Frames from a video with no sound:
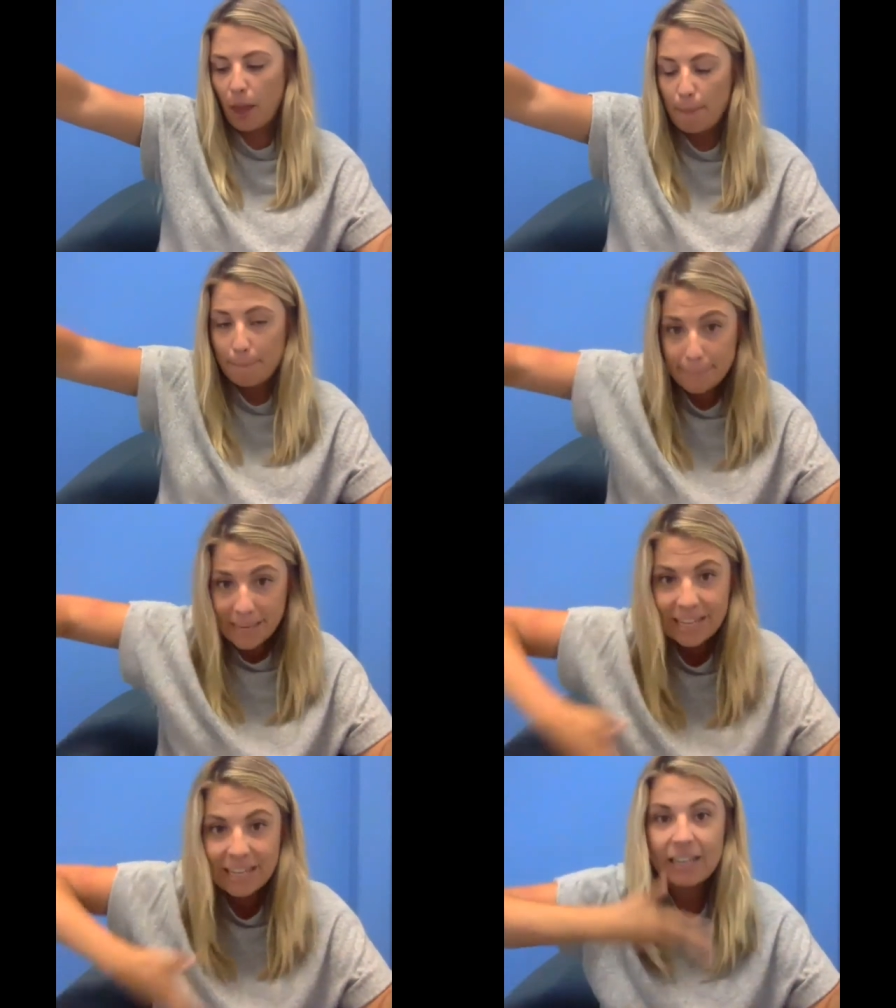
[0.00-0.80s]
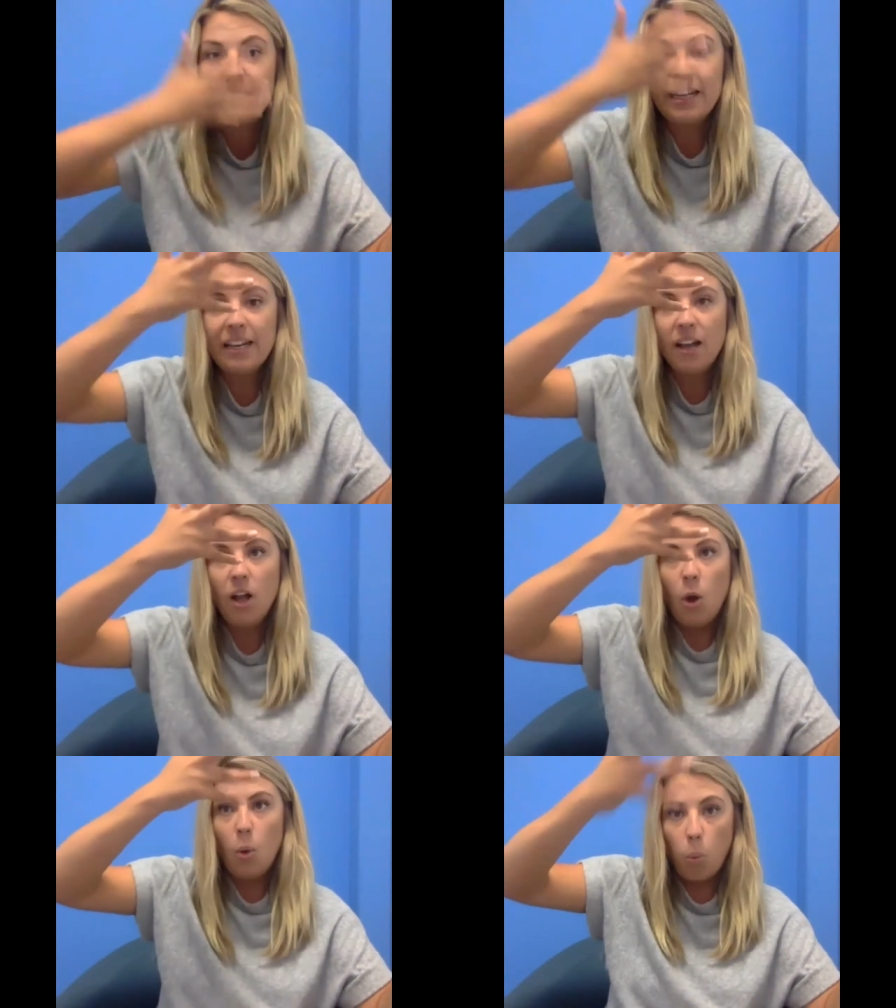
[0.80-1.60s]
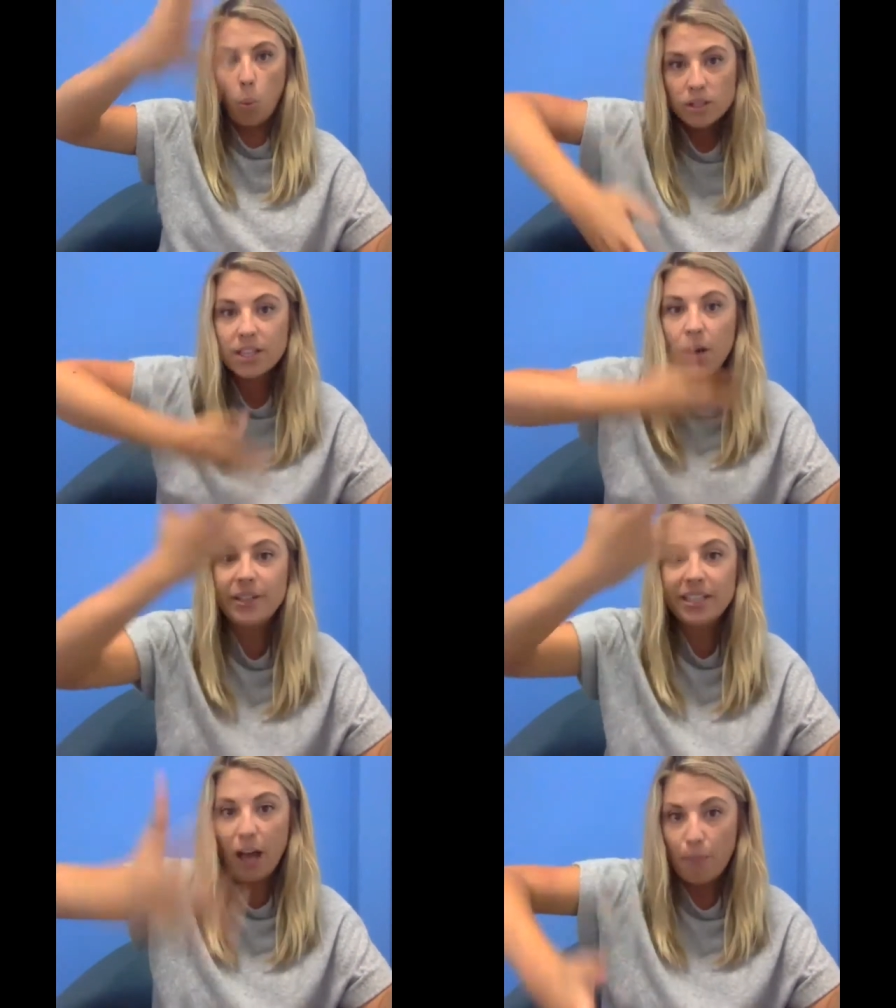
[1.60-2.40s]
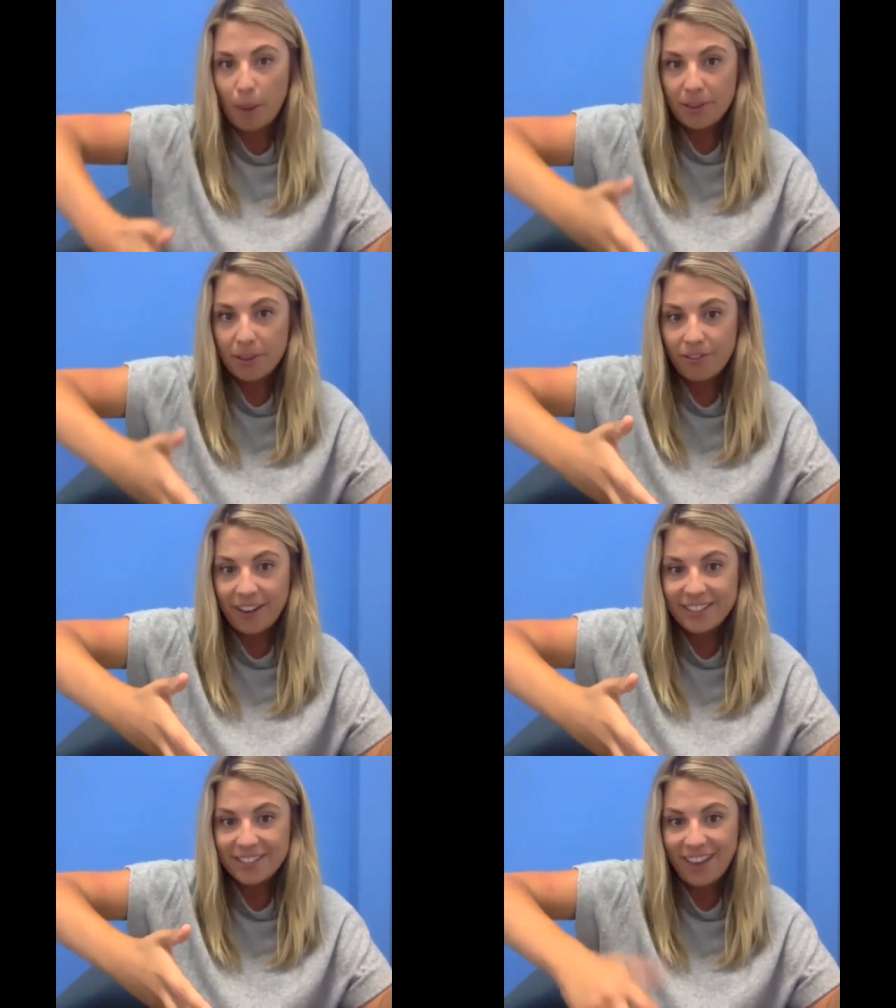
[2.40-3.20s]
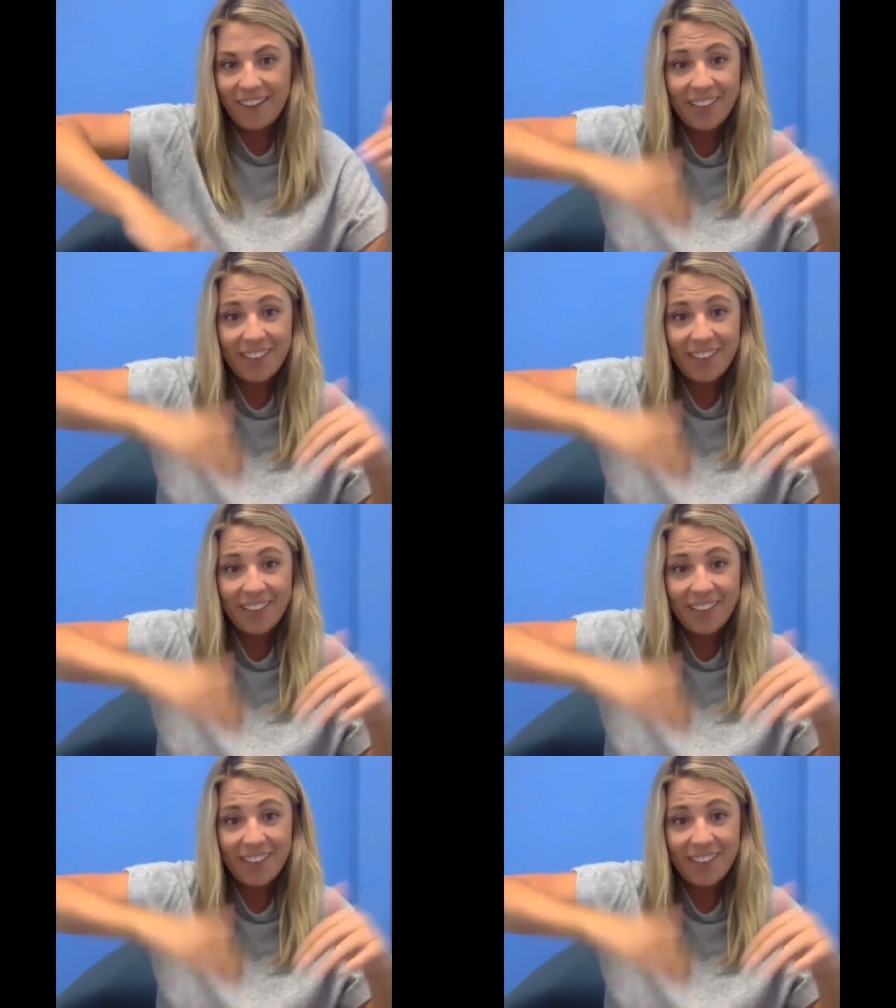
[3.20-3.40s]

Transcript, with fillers: immediately what's going to come up in the face of that?